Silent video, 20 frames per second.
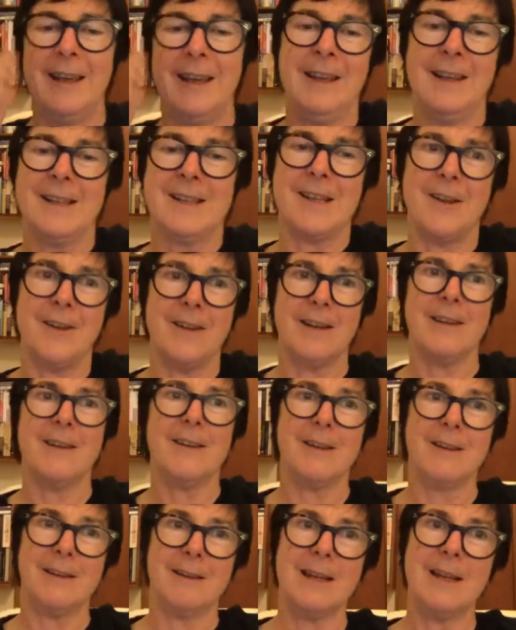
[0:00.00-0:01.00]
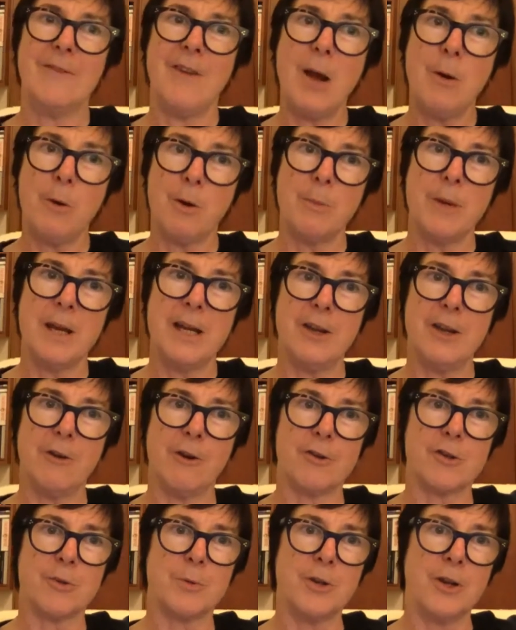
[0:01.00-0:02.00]
So if I were a media
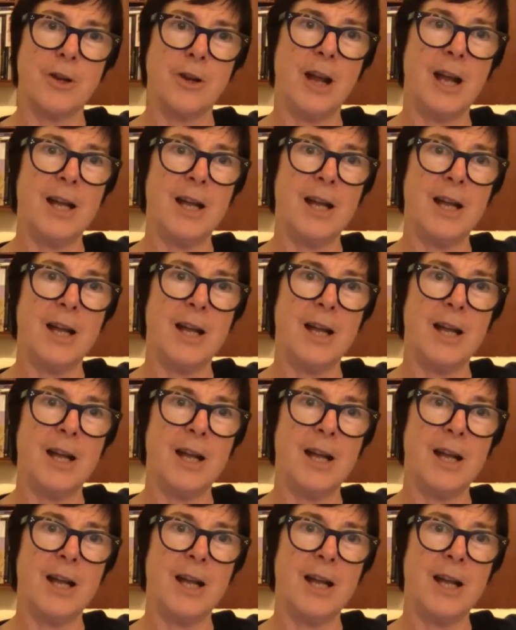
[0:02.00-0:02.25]
entrepreneur,